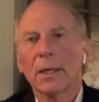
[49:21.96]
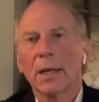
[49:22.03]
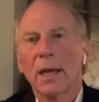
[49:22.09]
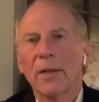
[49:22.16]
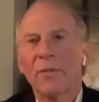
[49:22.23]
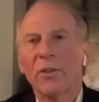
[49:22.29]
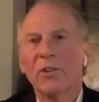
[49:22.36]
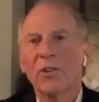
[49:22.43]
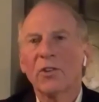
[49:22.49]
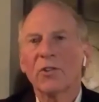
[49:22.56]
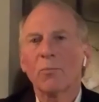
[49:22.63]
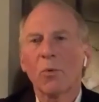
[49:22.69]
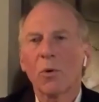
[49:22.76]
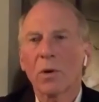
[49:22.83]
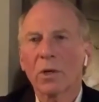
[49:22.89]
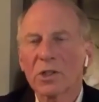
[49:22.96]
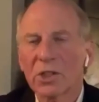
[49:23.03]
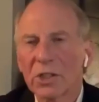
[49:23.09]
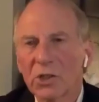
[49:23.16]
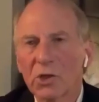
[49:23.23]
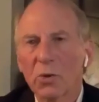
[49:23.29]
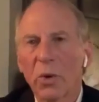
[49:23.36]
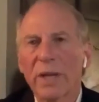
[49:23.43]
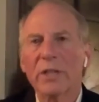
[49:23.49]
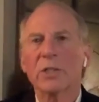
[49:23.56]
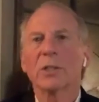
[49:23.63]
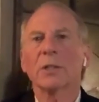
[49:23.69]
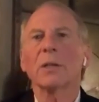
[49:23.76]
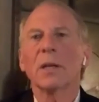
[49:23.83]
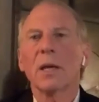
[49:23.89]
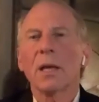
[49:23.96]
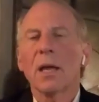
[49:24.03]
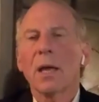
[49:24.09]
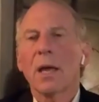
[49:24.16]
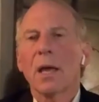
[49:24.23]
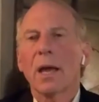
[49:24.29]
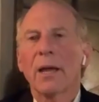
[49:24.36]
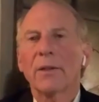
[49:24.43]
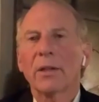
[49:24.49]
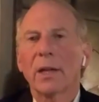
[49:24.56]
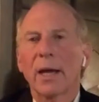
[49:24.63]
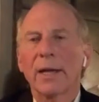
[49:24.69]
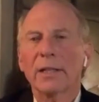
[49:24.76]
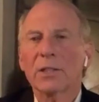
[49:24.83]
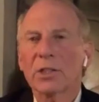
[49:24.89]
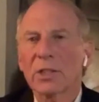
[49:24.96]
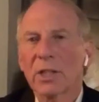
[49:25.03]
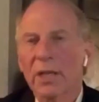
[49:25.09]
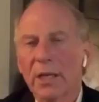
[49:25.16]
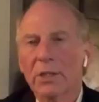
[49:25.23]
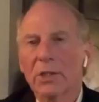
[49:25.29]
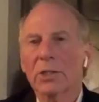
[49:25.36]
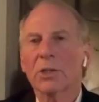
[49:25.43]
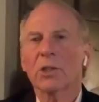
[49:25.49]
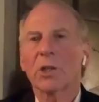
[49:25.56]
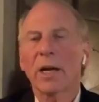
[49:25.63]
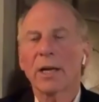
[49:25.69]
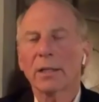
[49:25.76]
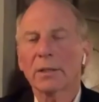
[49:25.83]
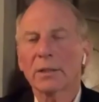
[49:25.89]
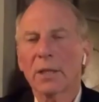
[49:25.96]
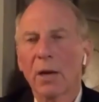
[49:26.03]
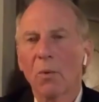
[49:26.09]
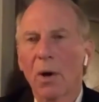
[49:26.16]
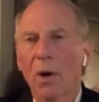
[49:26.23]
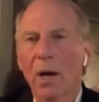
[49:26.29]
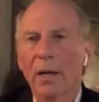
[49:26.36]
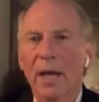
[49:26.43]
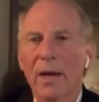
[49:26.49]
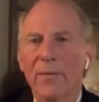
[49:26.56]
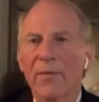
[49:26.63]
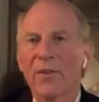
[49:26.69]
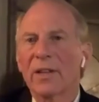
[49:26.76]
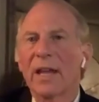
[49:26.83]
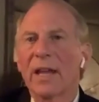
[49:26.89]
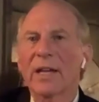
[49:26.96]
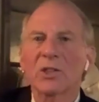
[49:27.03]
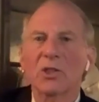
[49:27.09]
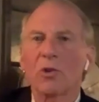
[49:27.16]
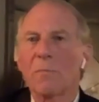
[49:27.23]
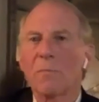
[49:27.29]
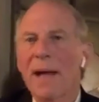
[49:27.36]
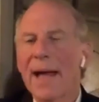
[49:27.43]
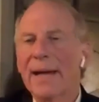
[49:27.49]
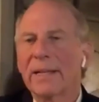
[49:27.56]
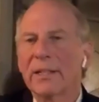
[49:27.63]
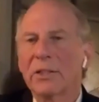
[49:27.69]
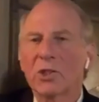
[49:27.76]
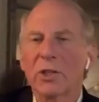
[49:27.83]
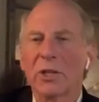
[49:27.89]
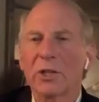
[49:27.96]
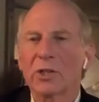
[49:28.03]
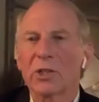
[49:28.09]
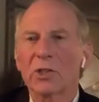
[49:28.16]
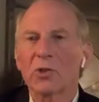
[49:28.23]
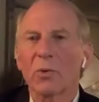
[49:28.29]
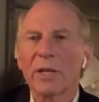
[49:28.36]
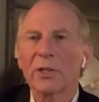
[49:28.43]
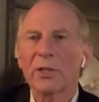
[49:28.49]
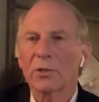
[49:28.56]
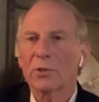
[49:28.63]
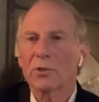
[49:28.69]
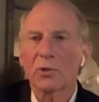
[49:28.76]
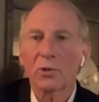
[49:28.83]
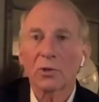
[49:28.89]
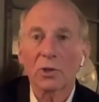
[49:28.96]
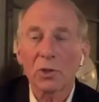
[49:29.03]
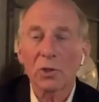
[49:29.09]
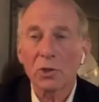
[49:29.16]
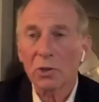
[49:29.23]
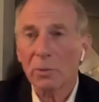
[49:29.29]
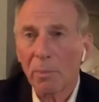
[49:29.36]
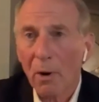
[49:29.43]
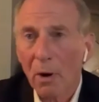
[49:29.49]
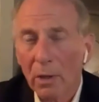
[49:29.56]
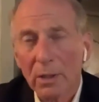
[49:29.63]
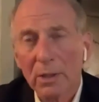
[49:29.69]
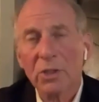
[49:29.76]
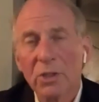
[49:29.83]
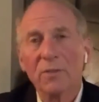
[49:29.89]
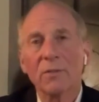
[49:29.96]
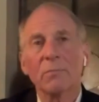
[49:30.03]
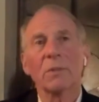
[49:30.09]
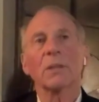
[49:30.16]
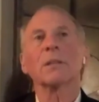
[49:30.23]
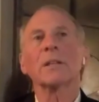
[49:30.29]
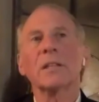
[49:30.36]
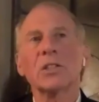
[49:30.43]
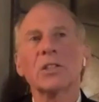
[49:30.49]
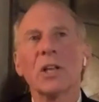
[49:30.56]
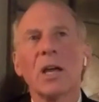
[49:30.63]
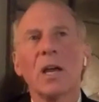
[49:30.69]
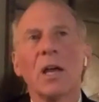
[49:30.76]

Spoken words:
And this is more a situation. And the United States and China and Taiwan have finessed or managed their situation. To use the parlance of the Middle East,